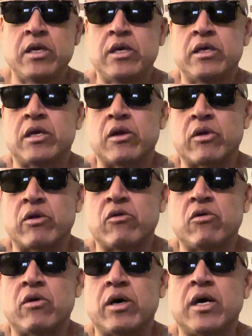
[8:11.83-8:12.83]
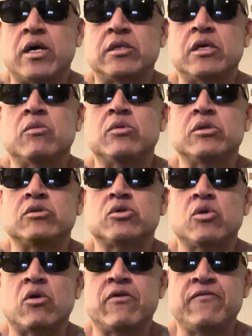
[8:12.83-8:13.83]
Guerrero
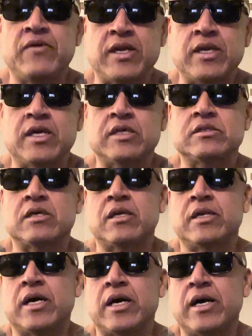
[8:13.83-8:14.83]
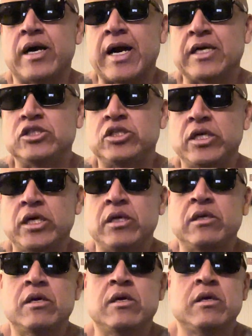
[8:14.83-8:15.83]
_fitness on
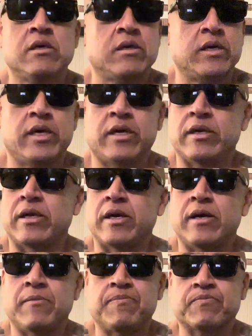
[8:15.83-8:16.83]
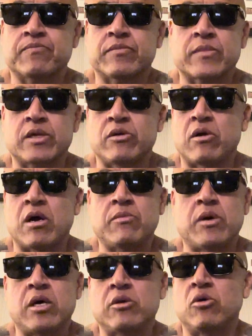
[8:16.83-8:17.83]
IG. And,
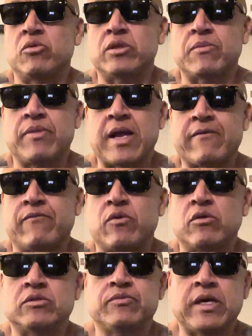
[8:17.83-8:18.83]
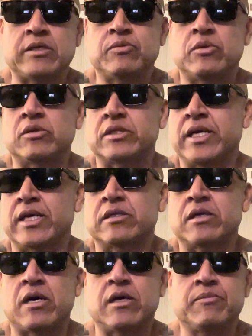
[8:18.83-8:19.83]
I'm all over the platforms, Facebook,
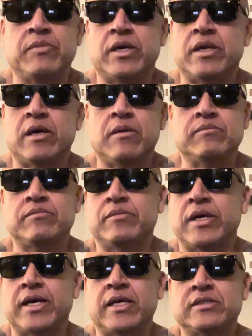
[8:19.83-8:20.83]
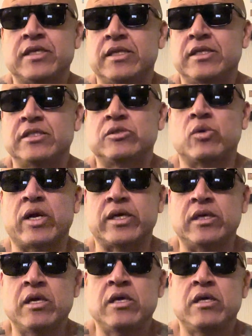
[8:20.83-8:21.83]
TikTok. But like I said, this is where I
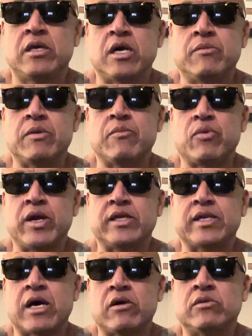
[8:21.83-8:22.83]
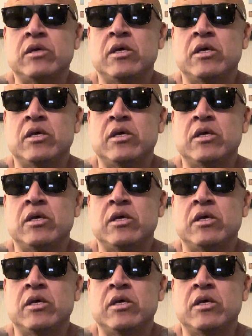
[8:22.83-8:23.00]
come and break down